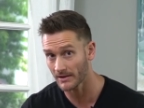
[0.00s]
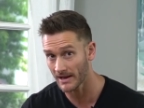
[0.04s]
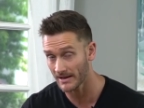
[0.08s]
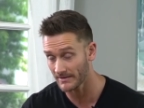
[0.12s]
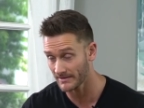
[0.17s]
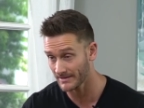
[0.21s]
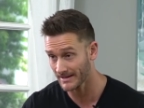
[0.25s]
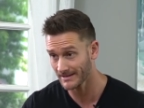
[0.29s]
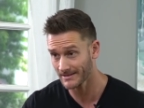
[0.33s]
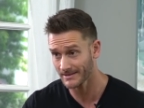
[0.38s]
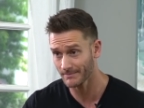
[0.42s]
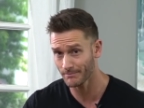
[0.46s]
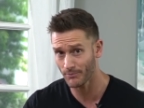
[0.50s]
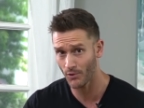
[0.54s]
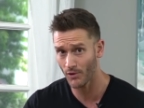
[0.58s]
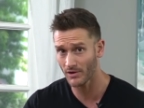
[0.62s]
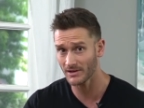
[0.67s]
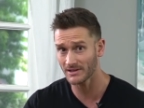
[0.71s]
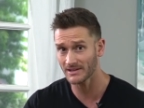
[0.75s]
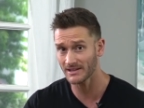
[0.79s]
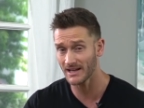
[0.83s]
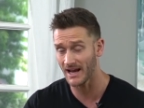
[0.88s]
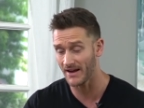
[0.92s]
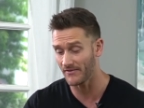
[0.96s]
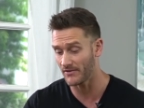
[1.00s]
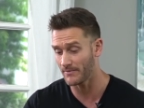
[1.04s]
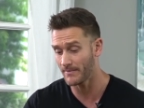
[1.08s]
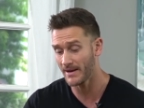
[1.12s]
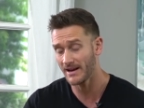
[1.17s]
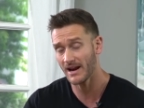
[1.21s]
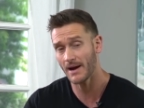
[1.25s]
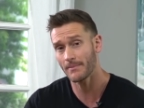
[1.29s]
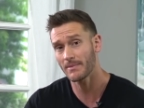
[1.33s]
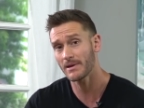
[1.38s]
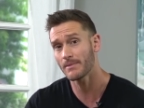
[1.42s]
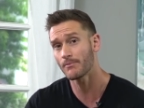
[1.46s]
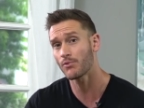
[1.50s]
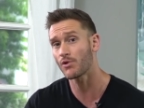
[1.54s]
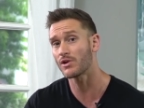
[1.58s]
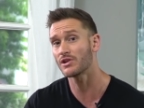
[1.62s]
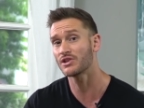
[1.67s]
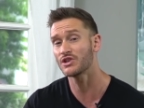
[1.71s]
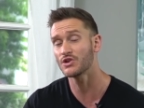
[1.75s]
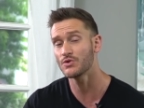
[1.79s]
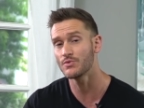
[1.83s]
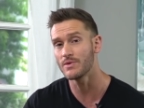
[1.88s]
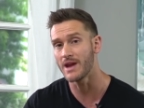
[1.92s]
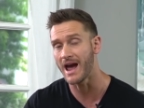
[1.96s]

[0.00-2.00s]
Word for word: Okay, that's important stuff. It may not be important to you